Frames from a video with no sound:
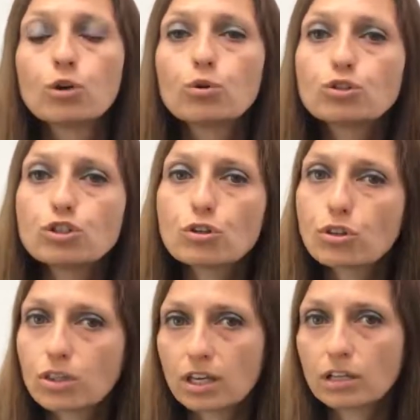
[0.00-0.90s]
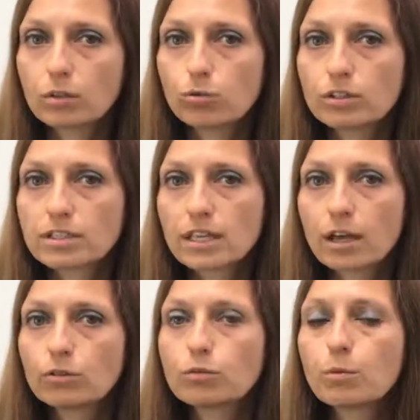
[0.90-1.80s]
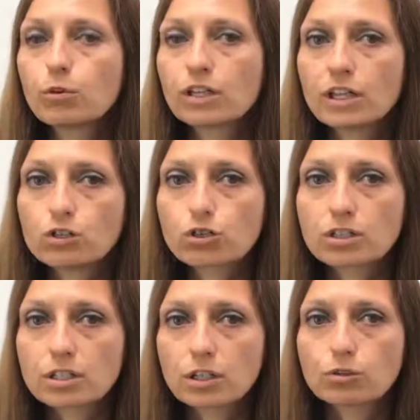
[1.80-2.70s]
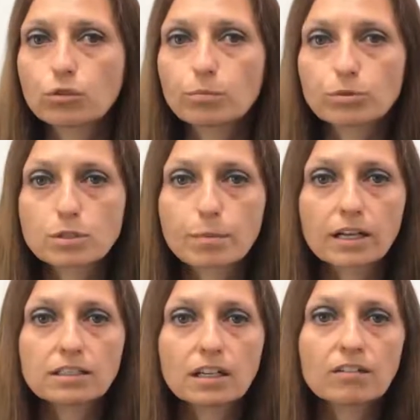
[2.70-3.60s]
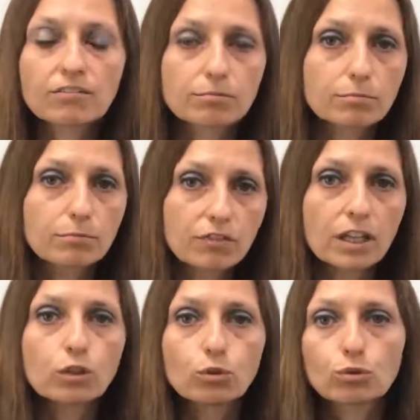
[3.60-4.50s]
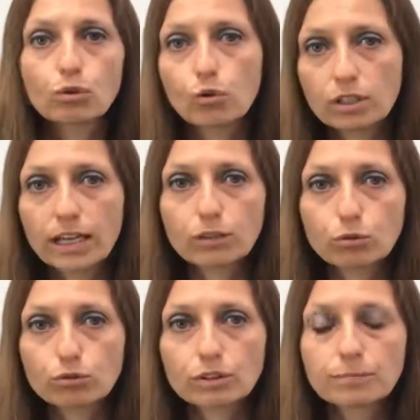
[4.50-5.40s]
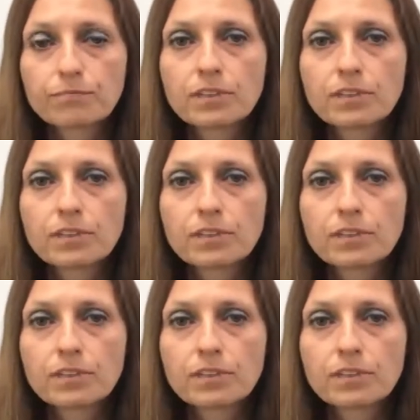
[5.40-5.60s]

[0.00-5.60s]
Who do you think will sound more interesting to a prospecting vendor or landlord?